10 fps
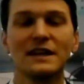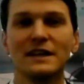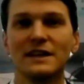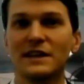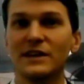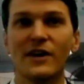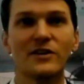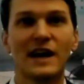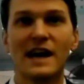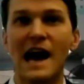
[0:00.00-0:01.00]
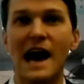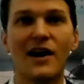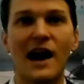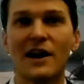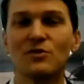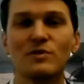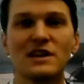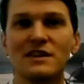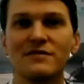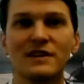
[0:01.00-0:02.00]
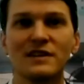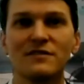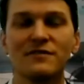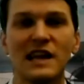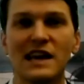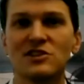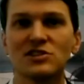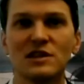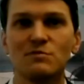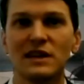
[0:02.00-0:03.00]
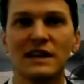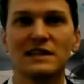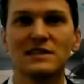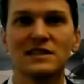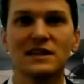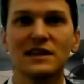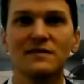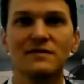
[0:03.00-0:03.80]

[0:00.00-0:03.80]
okay, how do we even financially begin to